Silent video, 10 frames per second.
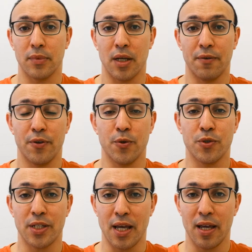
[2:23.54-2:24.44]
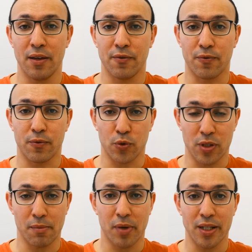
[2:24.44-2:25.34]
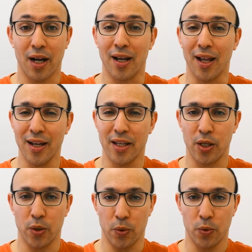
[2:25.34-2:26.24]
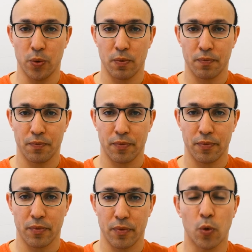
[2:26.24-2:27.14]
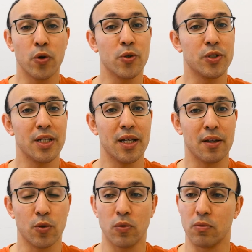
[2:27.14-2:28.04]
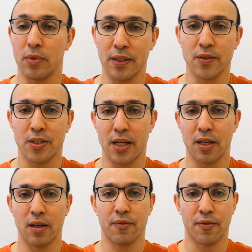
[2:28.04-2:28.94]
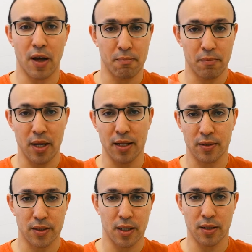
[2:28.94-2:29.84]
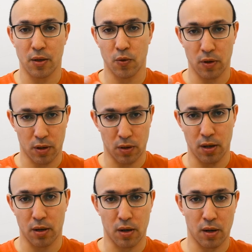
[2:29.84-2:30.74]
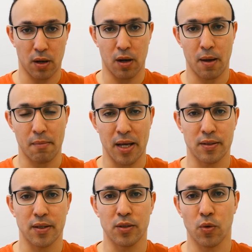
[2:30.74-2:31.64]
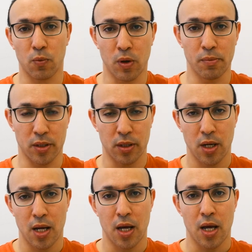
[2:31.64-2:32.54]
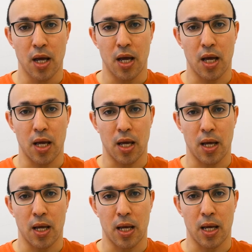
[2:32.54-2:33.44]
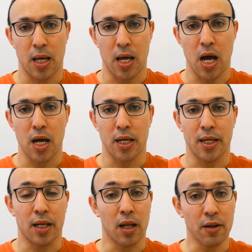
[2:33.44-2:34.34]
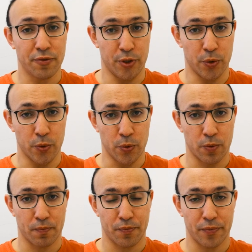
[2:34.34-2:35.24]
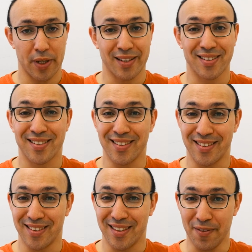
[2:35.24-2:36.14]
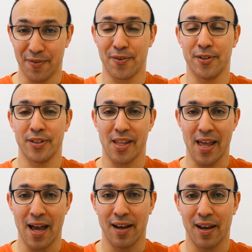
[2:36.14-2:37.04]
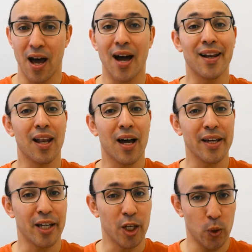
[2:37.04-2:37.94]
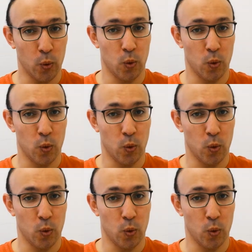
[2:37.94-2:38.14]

If you say to somebody I like you, or you say to, let us say, if a male say or a man says to a woman I love you, it's different than I like you.